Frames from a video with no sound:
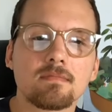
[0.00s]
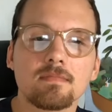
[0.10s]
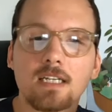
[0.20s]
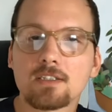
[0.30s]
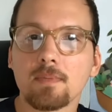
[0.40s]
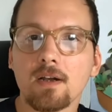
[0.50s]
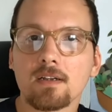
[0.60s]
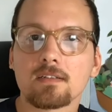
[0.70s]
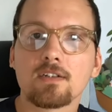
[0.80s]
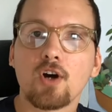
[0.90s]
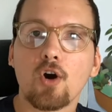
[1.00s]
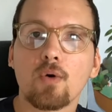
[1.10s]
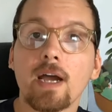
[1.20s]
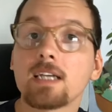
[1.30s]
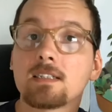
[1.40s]
That's about it. Go
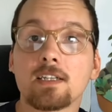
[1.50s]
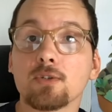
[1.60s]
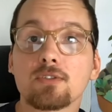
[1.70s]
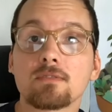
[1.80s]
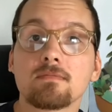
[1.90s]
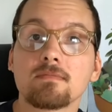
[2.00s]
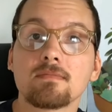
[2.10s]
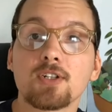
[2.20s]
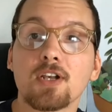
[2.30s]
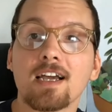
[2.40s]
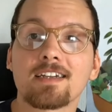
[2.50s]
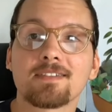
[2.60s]
execute. Good luck.